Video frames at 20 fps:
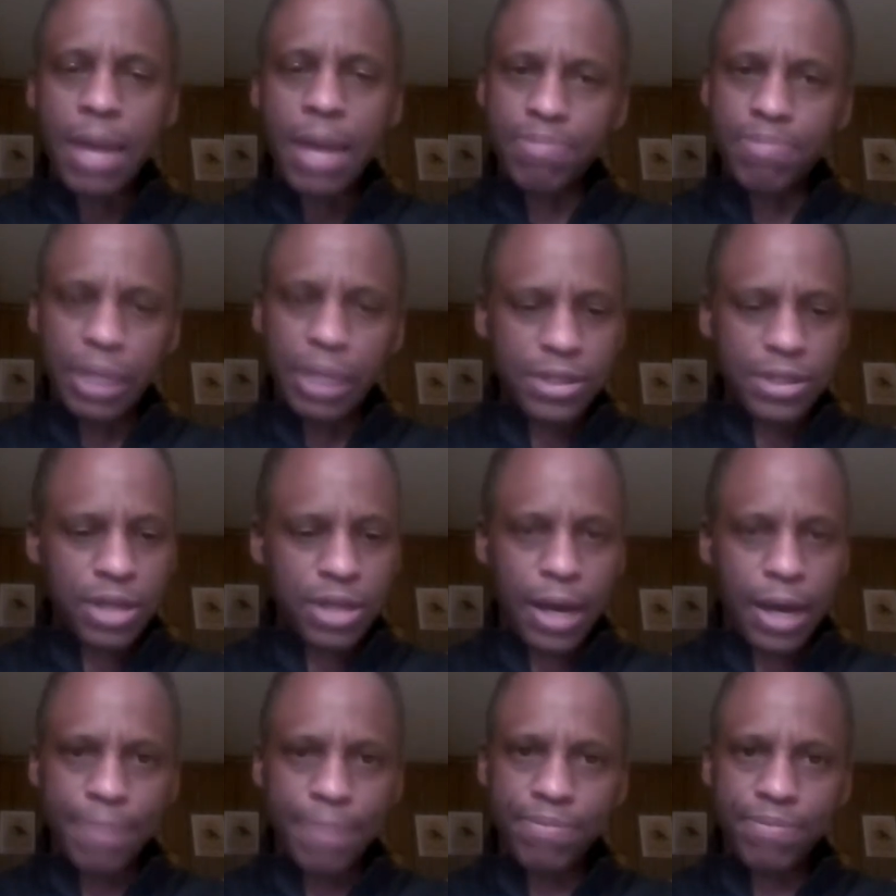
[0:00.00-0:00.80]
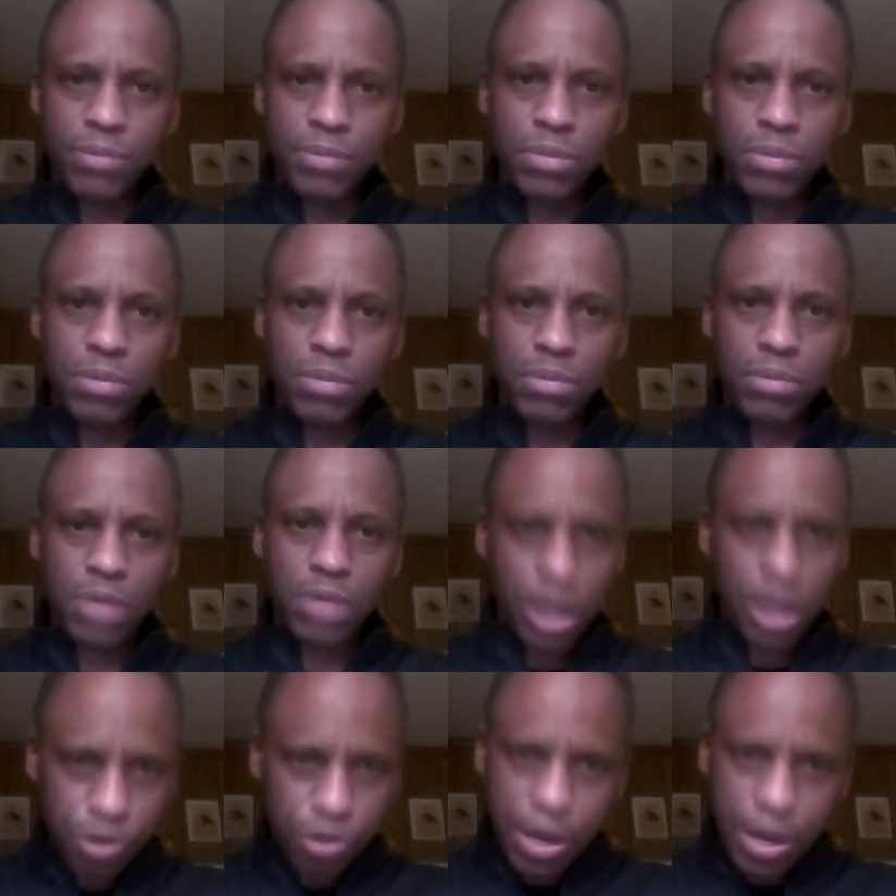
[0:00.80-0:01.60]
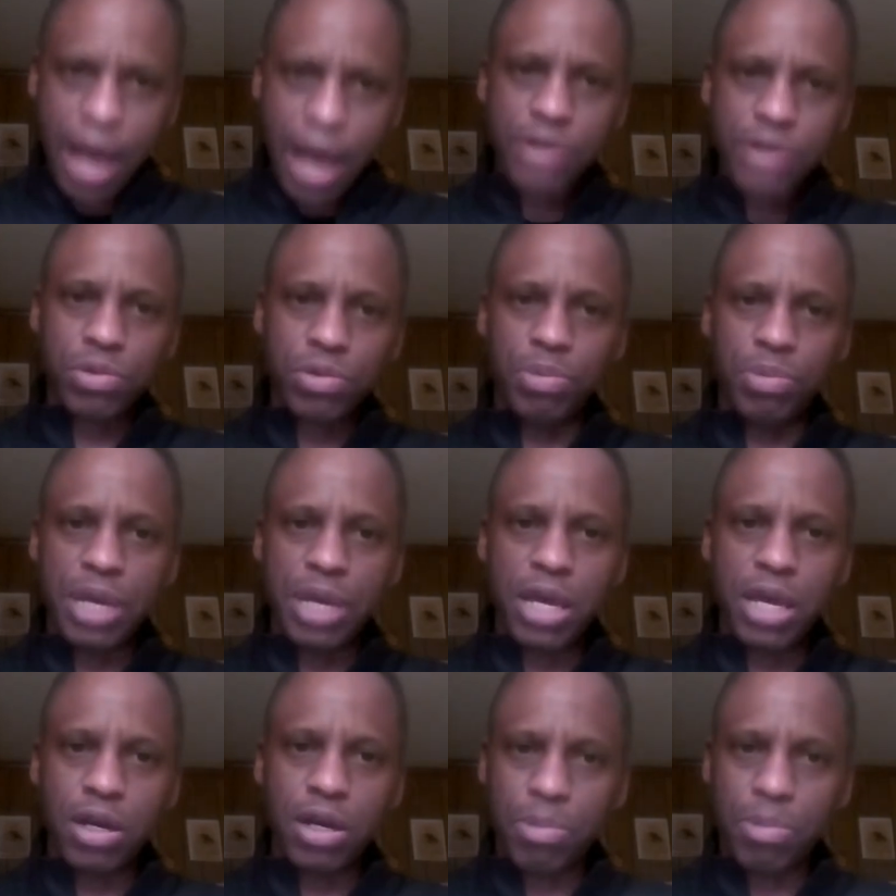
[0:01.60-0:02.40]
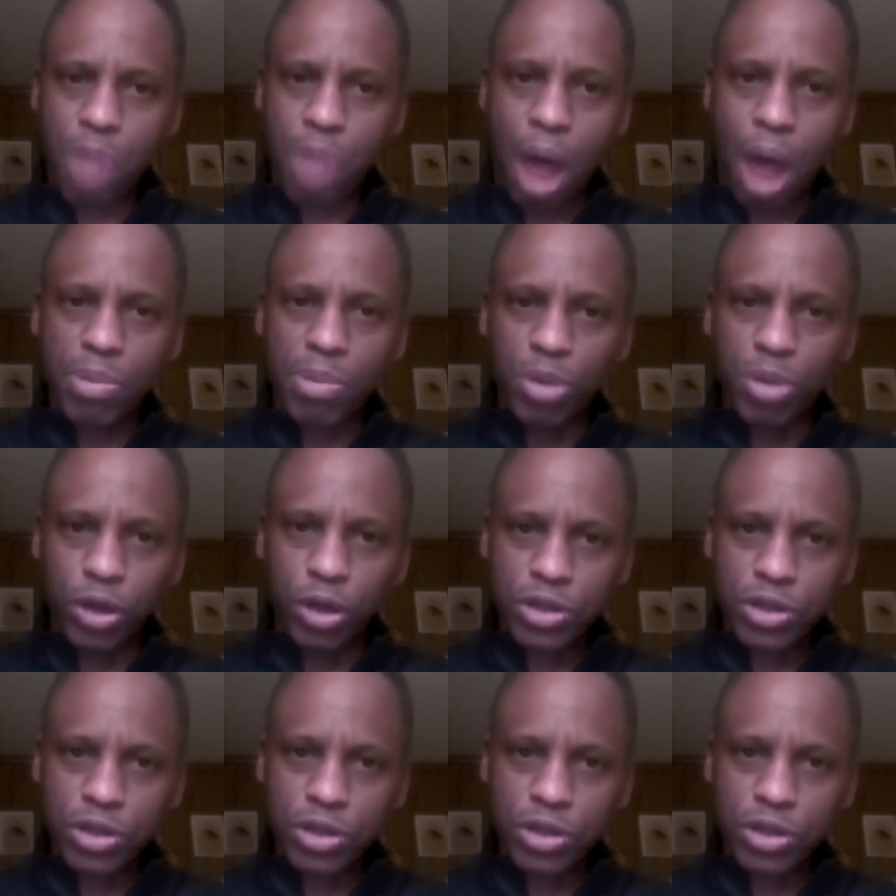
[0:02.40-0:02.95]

But um, Country House will be, you know, probable.